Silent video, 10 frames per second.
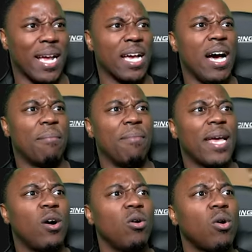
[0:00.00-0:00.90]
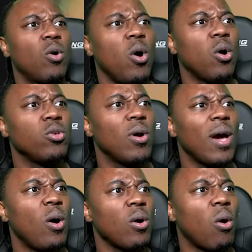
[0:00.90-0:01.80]
God, Mike, hold on, hold on. You got,
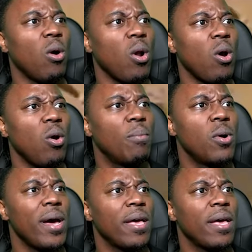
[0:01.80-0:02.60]
hold on, hold on, hold on, boy.